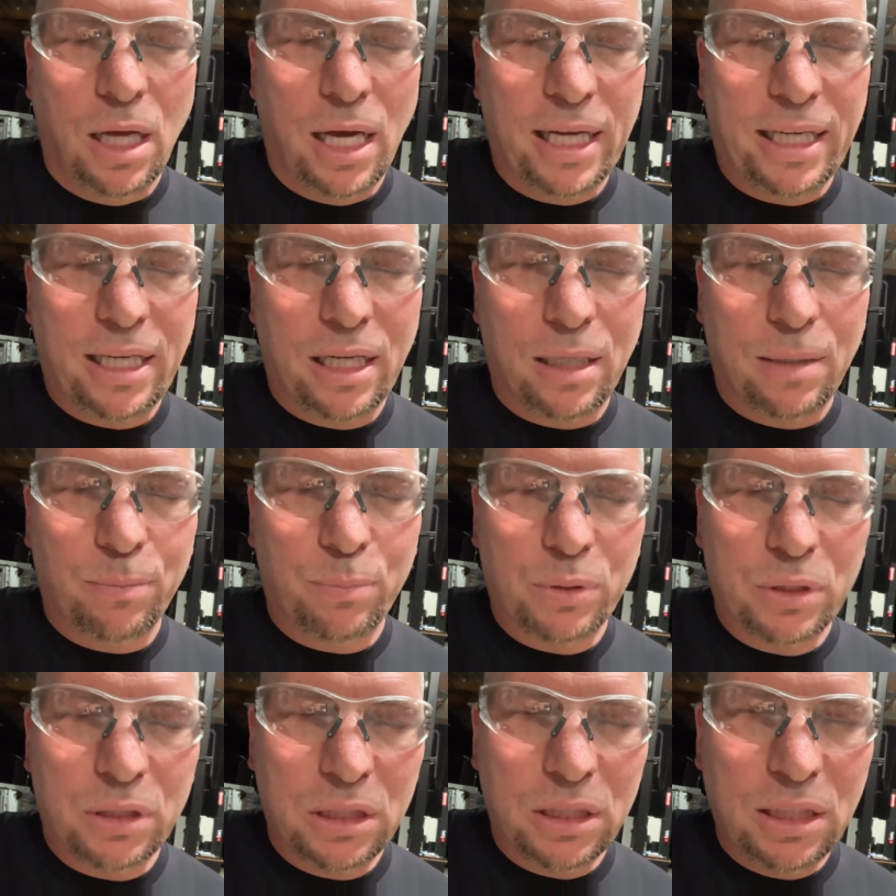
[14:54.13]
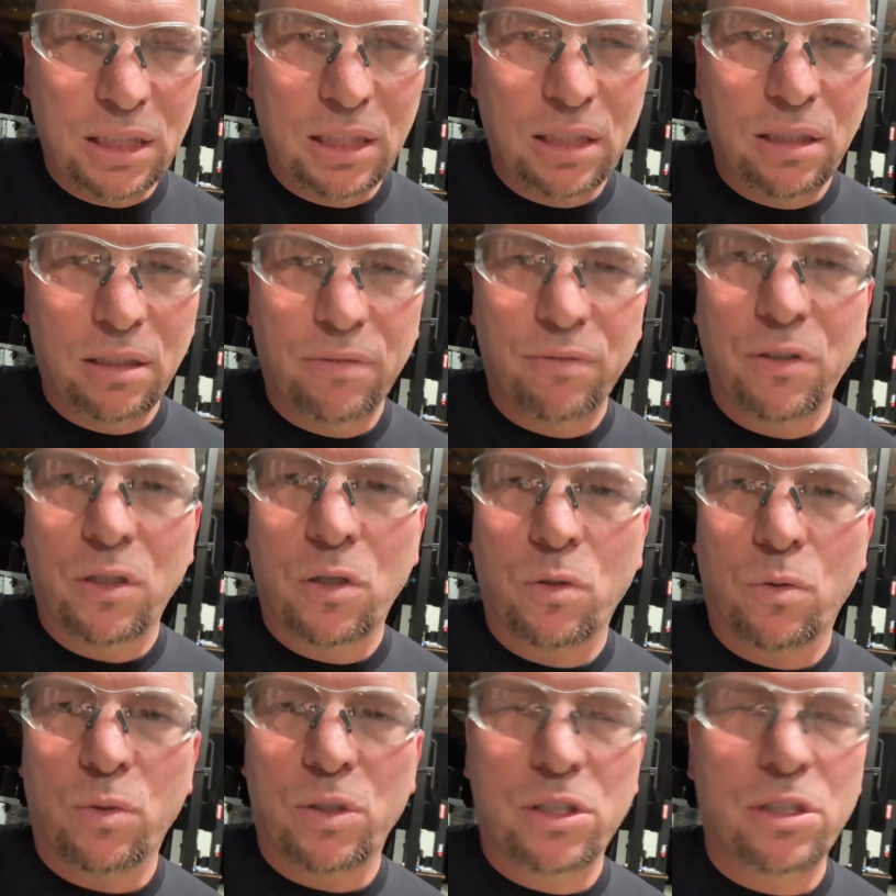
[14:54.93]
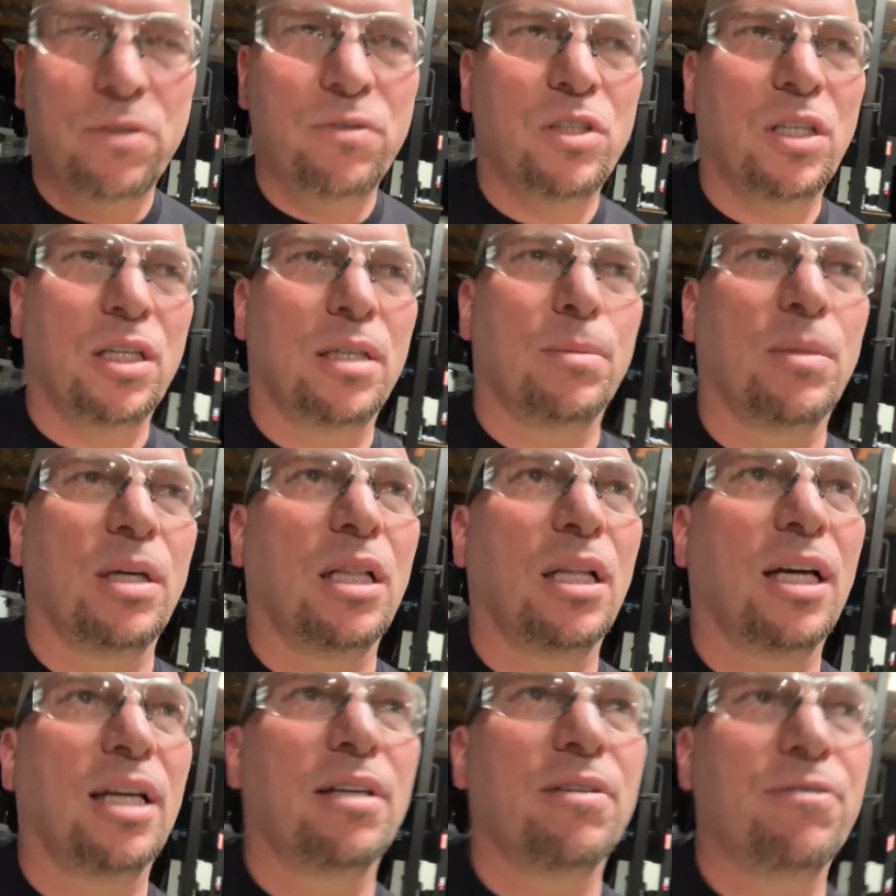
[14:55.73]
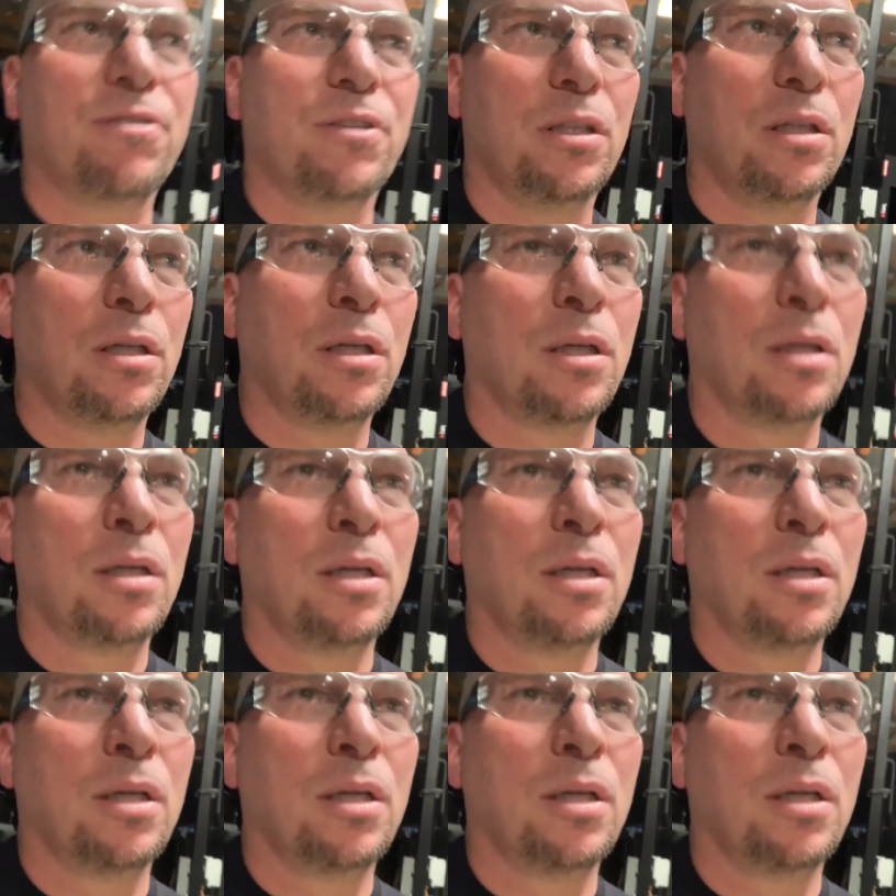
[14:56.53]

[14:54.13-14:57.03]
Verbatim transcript: I cannot believe what you've done in my life. And